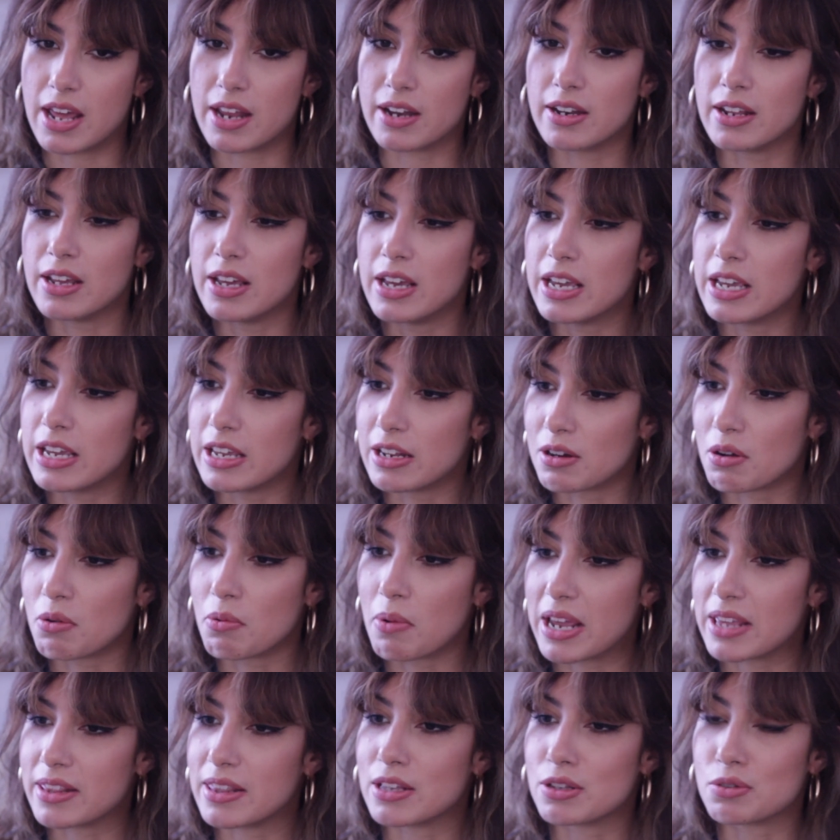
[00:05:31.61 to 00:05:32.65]
And in a
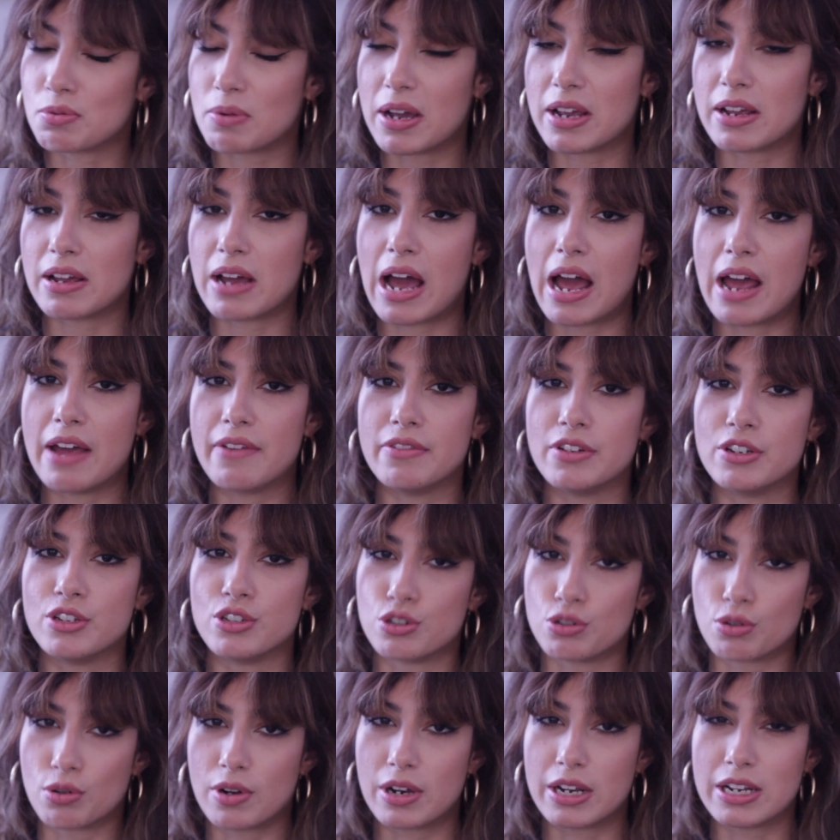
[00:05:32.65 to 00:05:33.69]
way, that's why I've
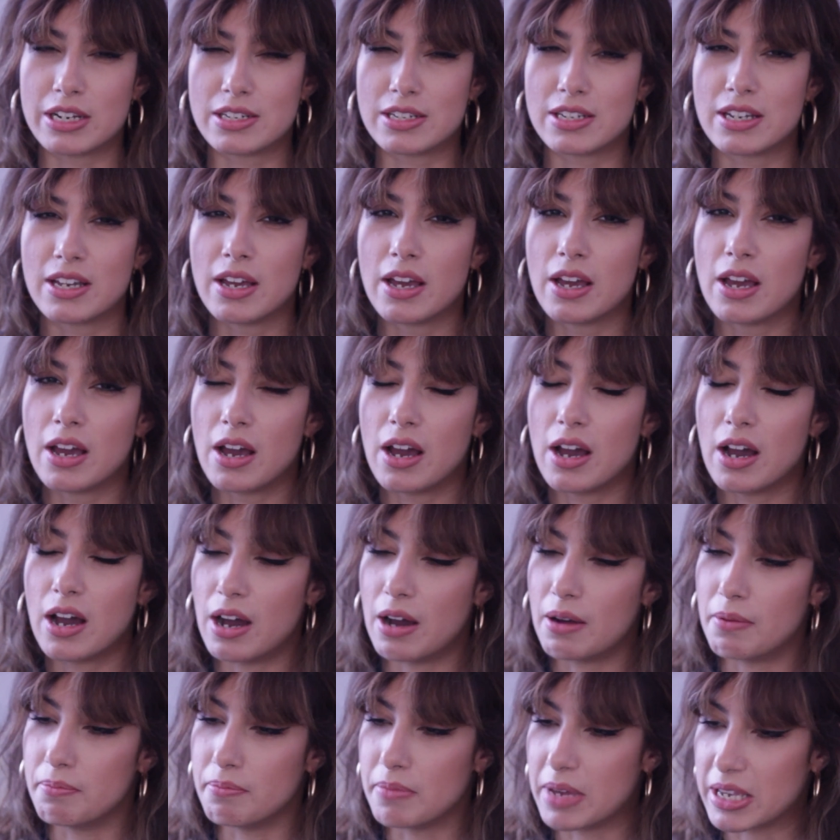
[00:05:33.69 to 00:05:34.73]
enjoyed
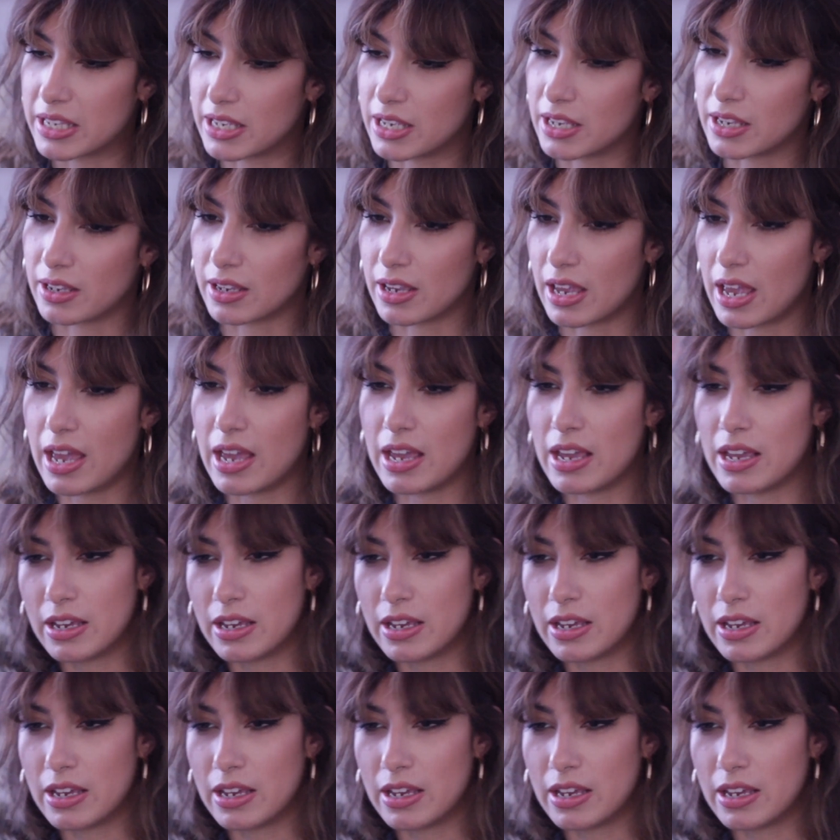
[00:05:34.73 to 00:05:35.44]
making